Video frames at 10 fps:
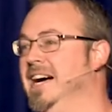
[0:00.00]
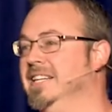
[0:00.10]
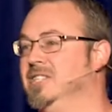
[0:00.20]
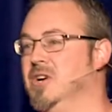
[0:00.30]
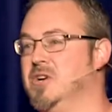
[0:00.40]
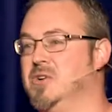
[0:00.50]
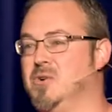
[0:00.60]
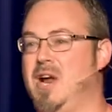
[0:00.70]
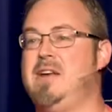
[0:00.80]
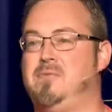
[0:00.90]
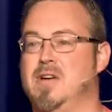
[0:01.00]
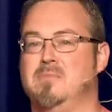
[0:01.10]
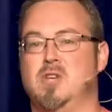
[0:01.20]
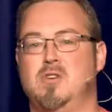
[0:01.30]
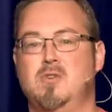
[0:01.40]
So a great
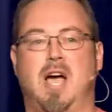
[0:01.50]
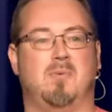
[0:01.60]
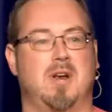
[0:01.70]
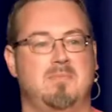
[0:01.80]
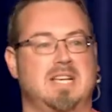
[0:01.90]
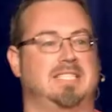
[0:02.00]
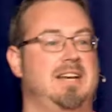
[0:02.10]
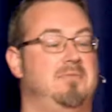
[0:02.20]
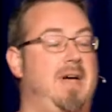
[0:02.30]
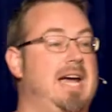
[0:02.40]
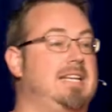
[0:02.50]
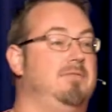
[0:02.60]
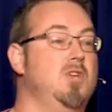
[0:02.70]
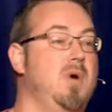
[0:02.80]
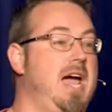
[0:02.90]
film. You do not want to miss it. In fact,
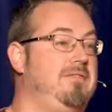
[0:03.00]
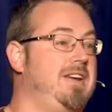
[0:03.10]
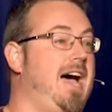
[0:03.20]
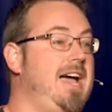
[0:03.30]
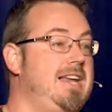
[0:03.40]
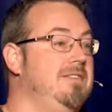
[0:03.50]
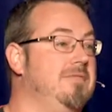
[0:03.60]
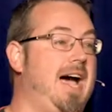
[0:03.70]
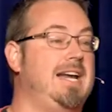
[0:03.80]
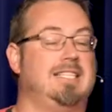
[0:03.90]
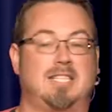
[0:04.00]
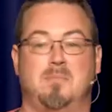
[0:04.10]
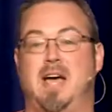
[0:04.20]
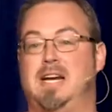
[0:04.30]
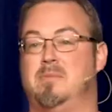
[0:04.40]
if you have not invited
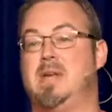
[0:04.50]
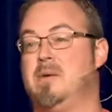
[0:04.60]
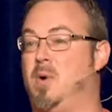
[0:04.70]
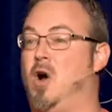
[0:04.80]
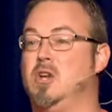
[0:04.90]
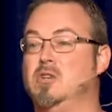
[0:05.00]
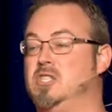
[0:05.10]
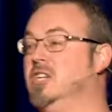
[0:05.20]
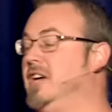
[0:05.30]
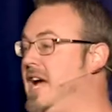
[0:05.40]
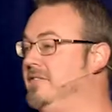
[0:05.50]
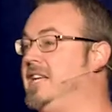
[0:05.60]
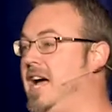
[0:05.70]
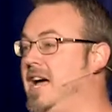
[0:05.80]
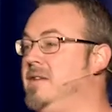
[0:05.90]
somebody to be a part, you still have
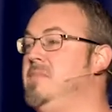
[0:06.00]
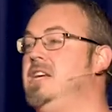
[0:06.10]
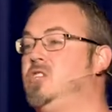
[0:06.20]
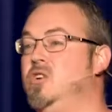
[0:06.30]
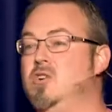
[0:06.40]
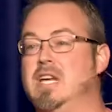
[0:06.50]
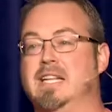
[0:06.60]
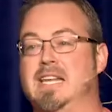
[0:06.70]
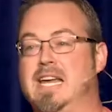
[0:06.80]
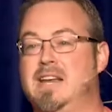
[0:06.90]
time. Make sure you get the